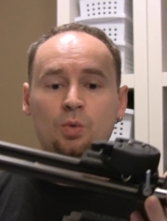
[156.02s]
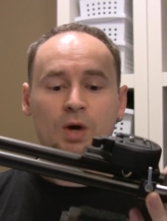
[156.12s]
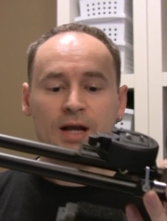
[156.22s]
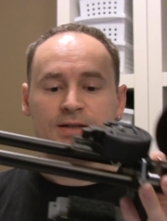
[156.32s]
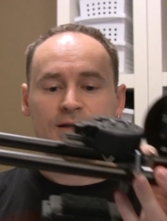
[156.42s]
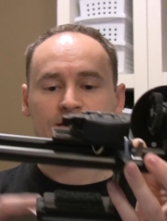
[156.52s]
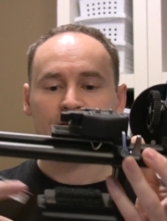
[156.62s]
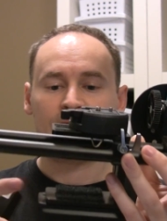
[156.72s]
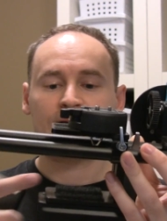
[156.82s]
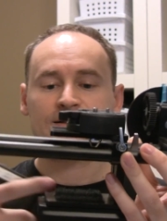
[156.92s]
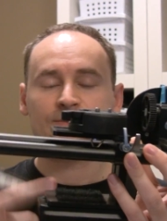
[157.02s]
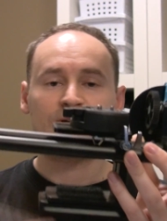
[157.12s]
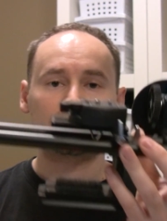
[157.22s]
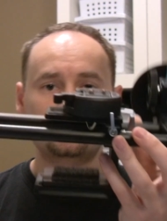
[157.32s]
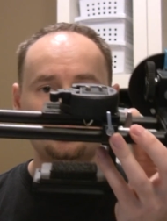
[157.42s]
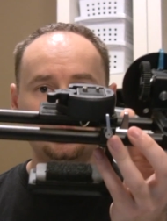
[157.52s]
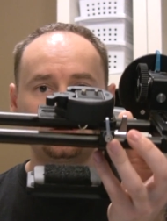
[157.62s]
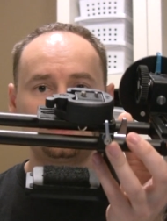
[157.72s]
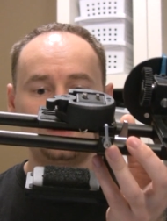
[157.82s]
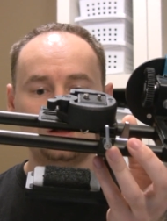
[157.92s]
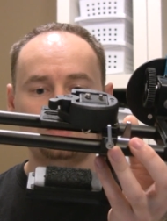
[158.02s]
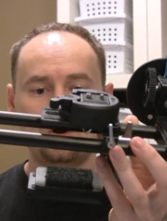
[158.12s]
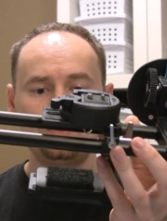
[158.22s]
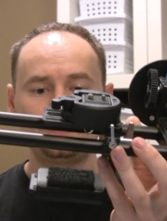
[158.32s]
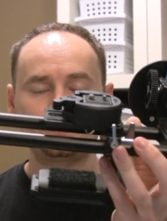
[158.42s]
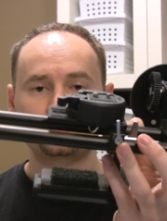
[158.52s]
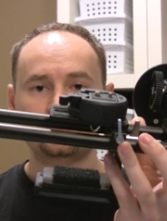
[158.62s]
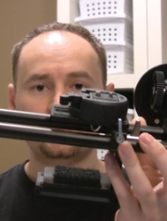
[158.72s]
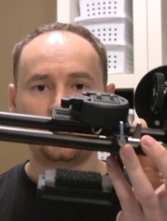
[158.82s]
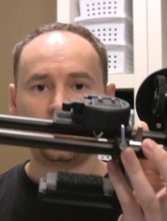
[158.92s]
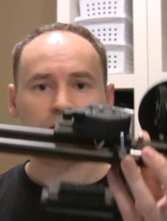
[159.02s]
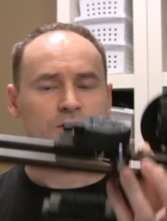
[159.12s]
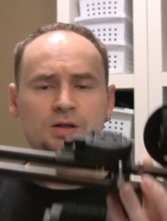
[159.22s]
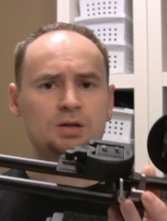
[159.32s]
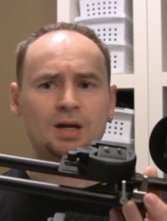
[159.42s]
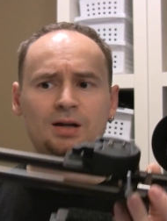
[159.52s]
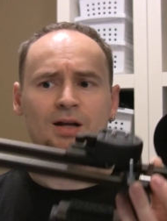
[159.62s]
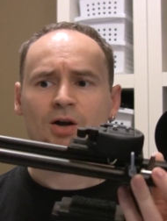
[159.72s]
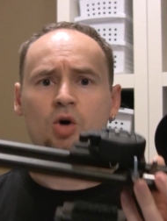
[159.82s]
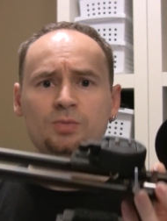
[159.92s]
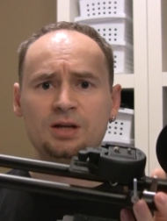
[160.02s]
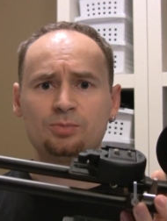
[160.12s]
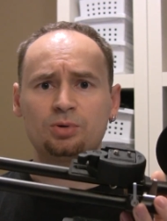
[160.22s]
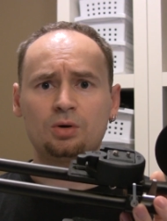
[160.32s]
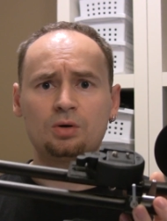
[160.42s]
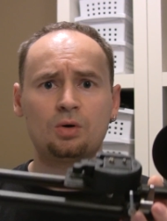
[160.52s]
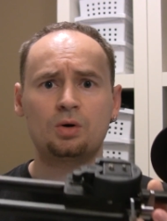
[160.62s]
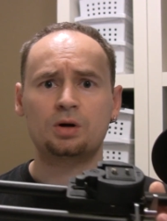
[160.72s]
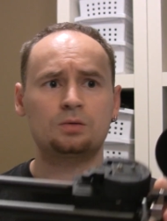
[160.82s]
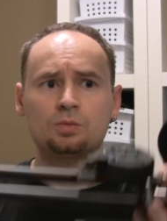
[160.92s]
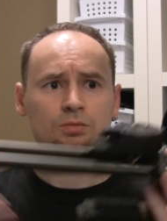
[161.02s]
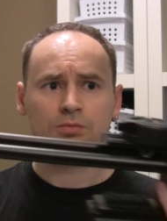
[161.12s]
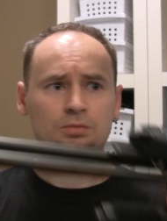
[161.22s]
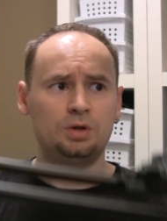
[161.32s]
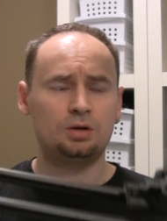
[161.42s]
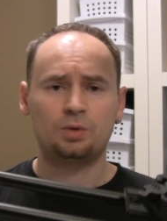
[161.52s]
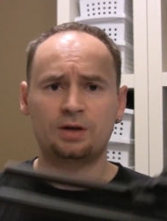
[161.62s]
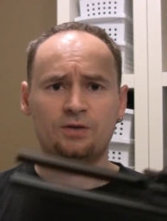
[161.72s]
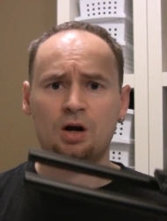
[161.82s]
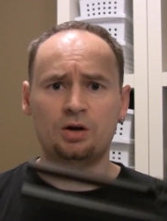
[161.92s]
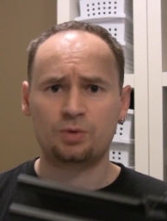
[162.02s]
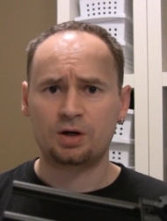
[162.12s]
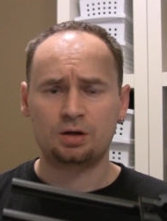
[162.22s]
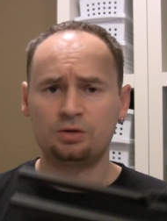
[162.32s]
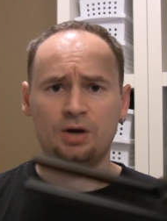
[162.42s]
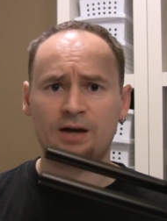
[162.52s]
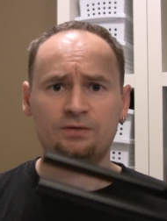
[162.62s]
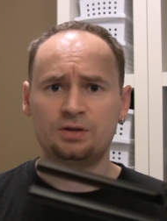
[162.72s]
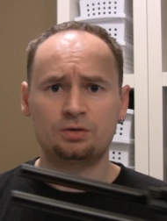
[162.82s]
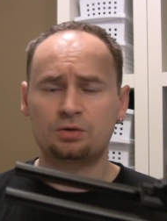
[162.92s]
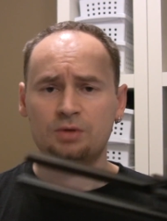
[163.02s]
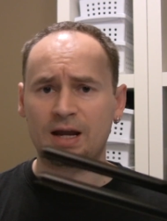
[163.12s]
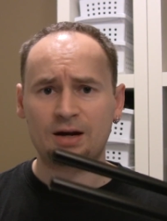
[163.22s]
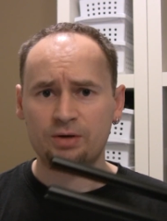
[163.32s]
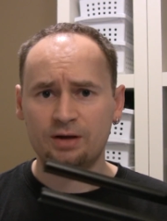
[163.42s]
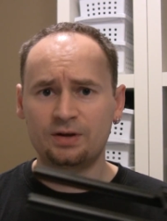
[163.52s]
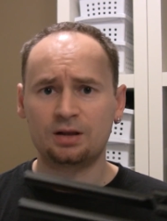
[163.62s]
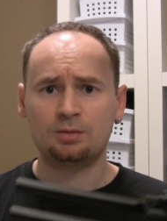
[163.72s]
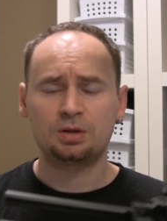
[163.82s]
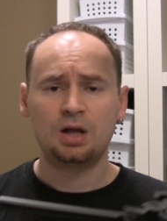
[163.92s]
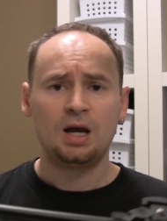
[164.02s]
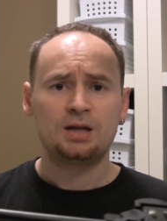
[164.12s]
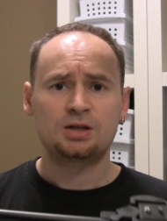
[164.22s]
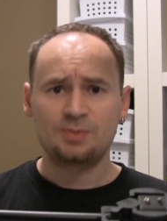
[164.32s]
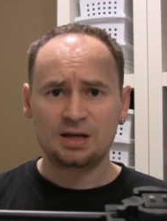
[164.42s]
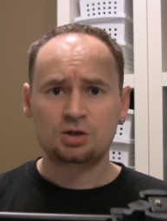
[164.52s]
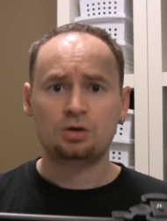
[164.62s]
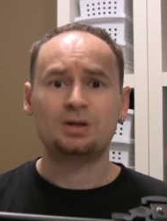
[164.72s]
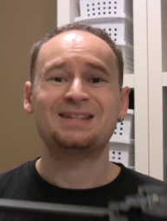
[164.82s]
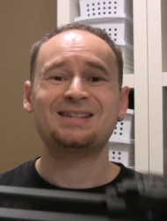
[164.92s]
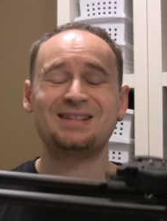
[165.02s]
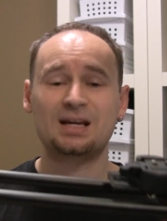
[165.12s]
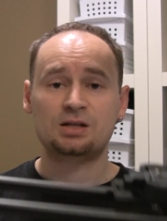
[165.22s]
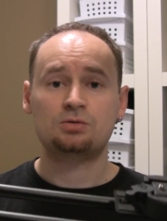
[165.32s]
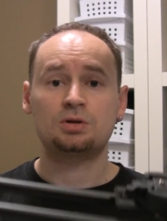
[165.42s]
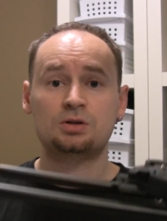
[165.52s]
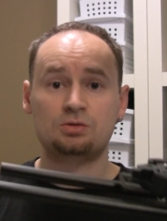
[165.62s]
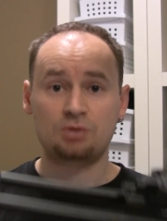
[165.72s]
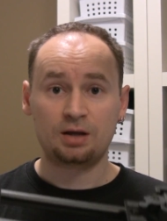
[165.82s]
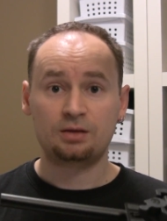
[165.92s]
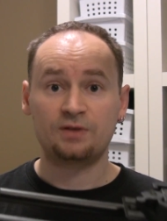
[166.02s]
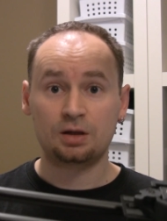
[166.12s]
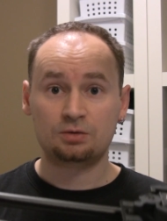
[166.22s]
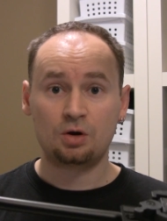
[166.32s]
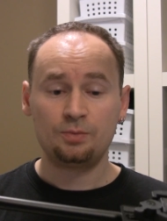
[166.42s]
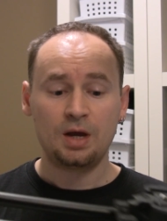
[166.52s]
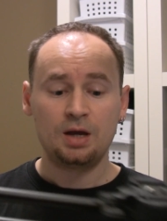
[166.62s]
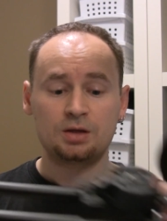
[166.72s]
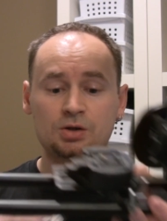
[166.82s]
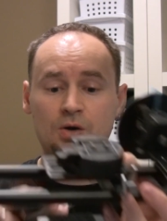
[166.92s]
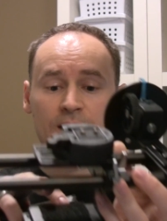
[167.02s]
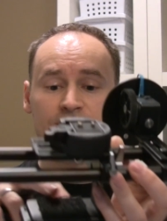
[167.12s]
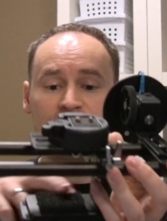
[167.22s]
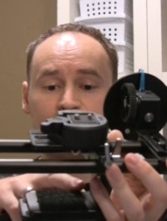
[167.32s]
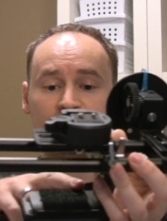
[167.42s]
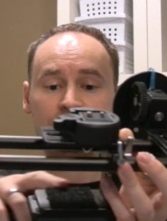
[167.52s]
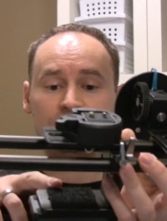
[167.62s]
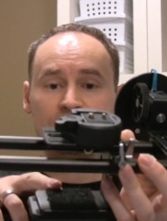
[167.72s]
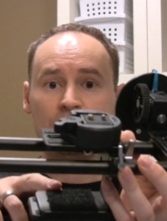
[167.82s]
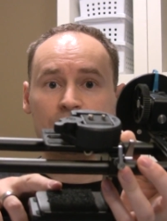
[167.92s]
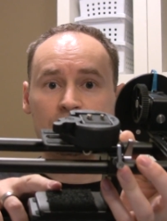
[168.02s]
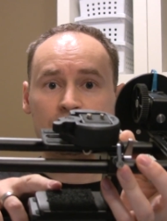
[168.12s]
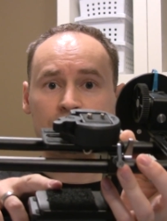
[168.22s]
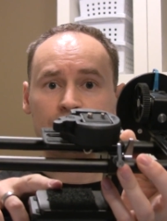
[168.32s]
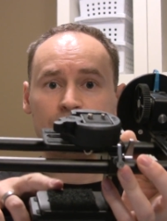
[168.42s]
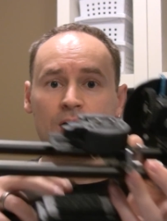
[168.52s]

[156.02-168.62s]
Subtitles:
what I did is I got some industrial Velcro. Just get it at Home Depot or whatever hardware you have in your area available. Just make sure it's industrial strength Velcro. So I taped it down here,